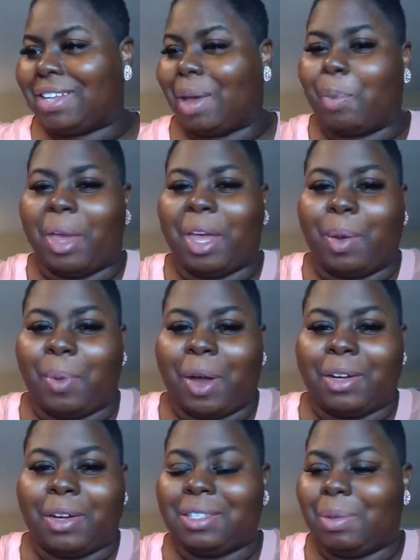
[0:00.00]
I'm a makeup
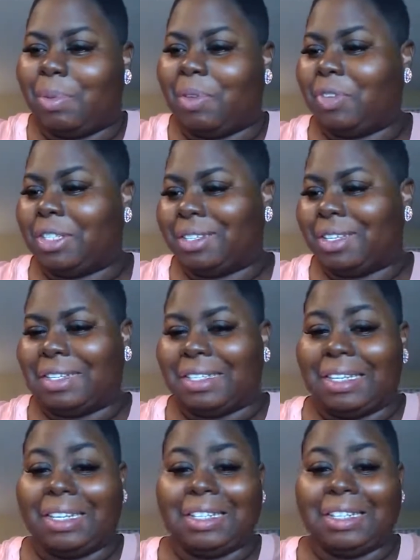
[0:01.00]
artist in Memphis,
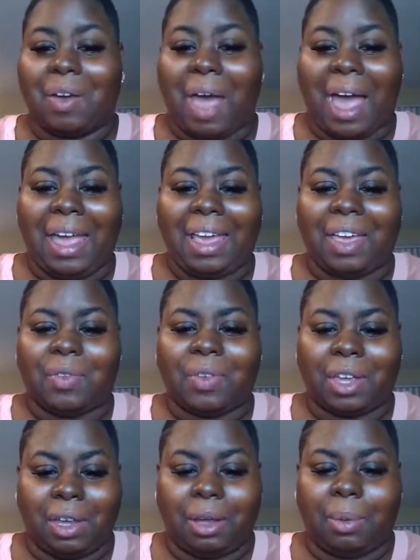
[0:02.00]
Tennessee, and so I have
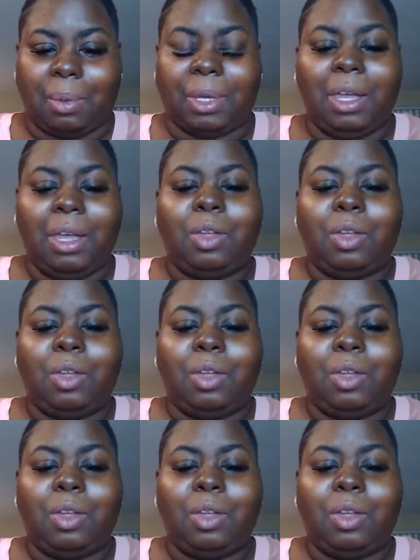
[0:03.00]
come